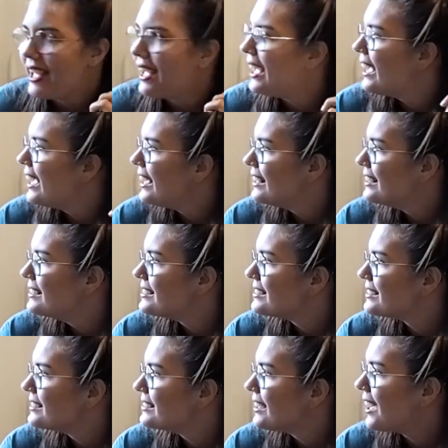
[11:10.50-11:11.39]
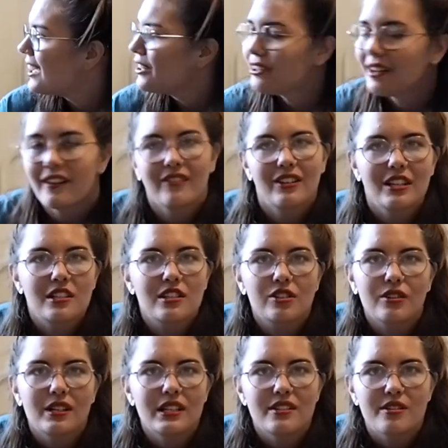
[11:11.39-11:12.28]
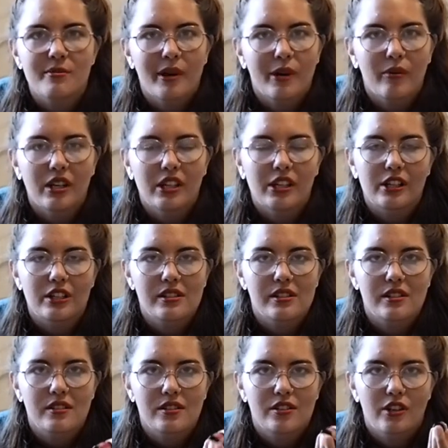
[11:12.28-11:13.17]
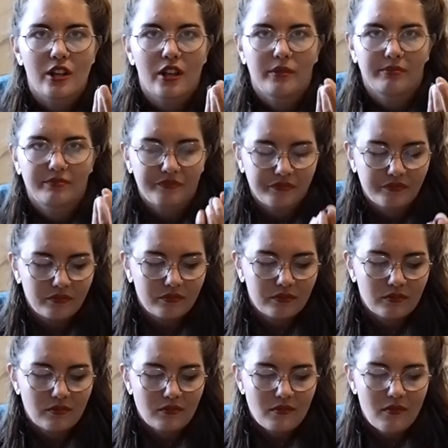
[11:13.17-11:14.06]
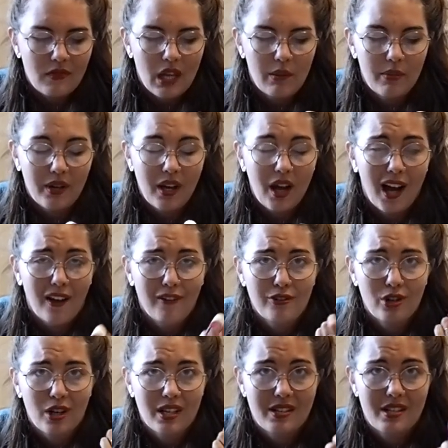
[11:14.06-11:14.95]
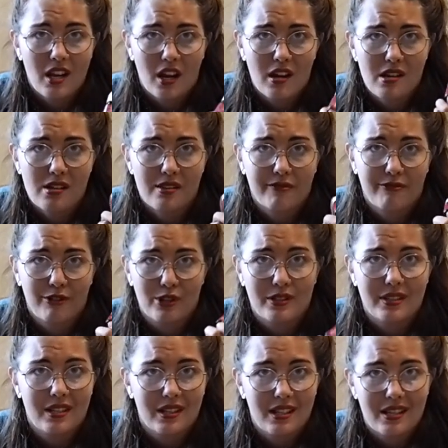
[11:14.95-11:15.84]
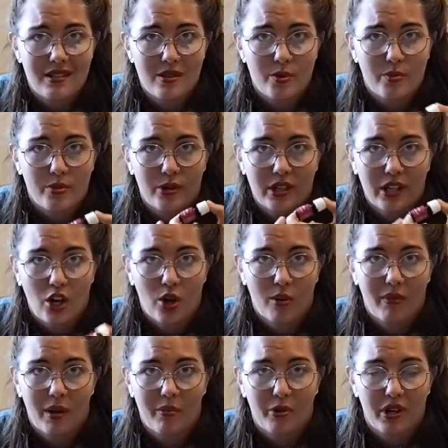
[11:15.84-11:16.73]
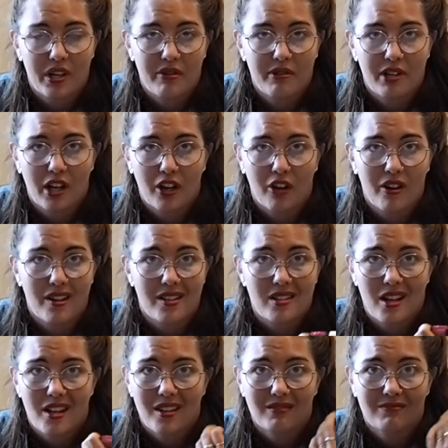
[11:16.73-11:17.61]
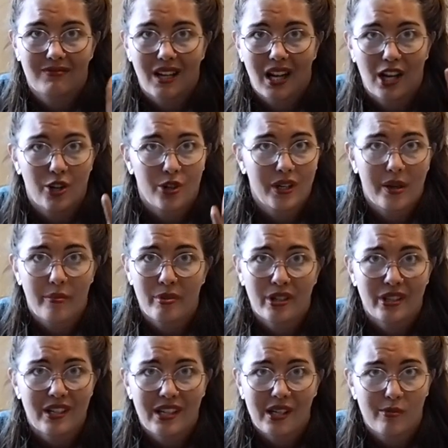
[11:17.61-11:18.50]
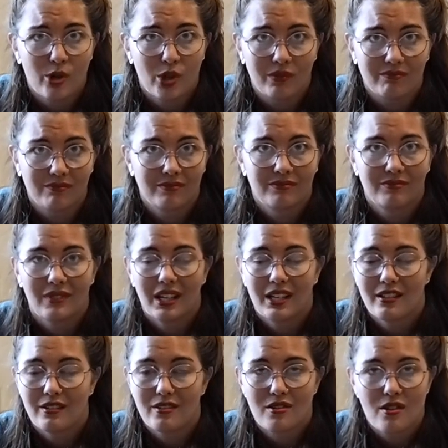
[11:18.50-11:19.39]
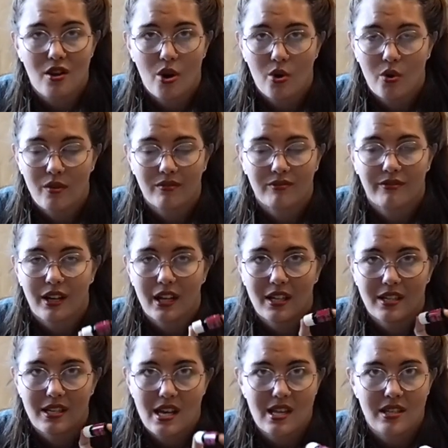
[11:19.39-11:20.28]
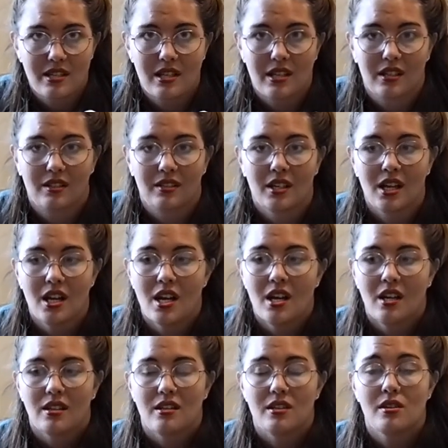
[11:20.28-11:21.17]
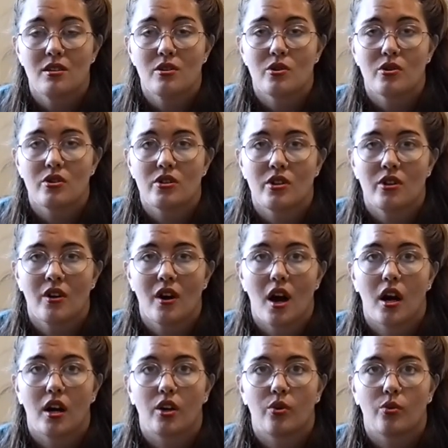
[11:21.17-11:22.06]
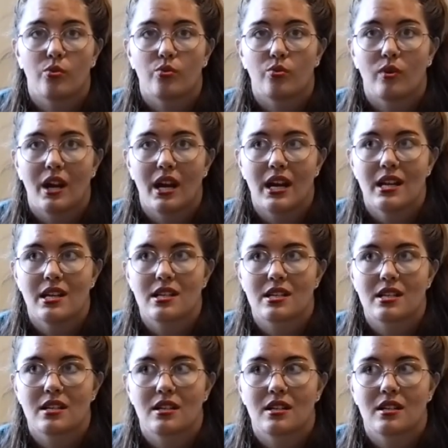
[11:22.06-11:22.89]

And I don't have any screens in my windows. So, but after I started diffusing this or putting it on my body when I go outside, I don't get bugged anymore. It's so fantastic. This is also a great